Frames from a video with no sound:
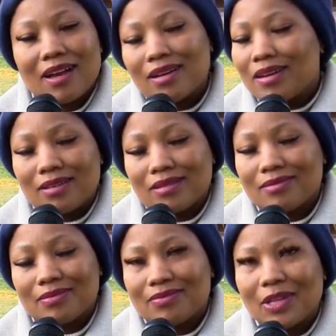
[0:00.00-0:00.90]
ah,
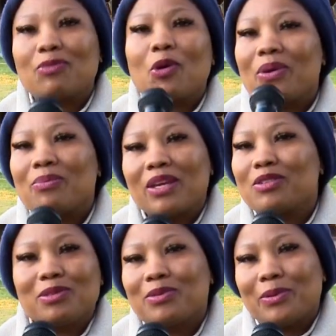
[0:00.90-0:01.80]
I'm going
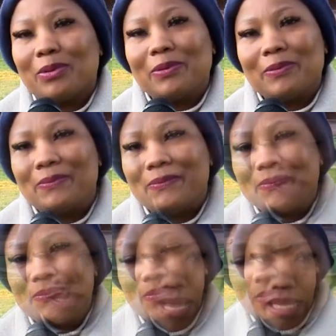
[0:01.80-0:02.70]
back to school.
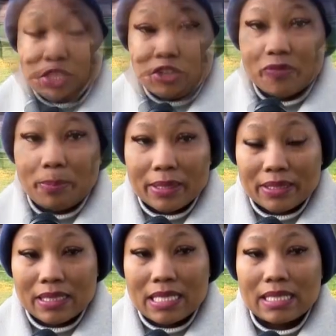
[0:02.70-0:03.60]
Side of
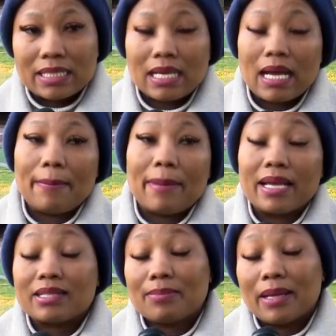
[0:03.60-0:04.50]
business, uh, my
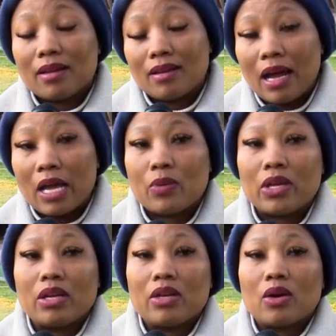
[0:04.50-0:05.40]
husband and I,
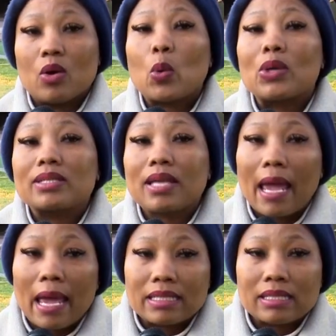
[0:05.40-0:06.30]
we always
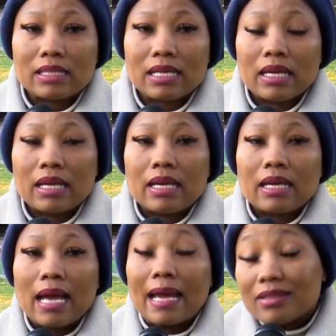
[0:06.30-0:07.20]
had
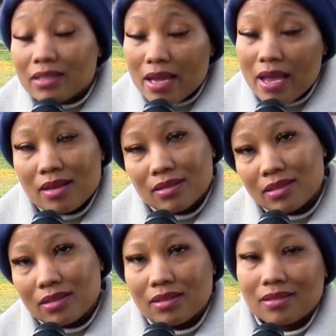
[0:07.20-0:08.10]

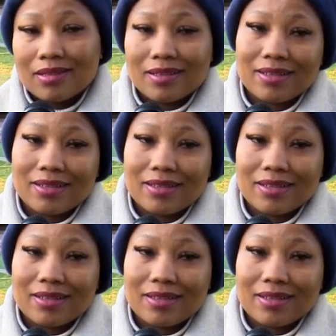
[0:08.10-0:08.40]
ideas.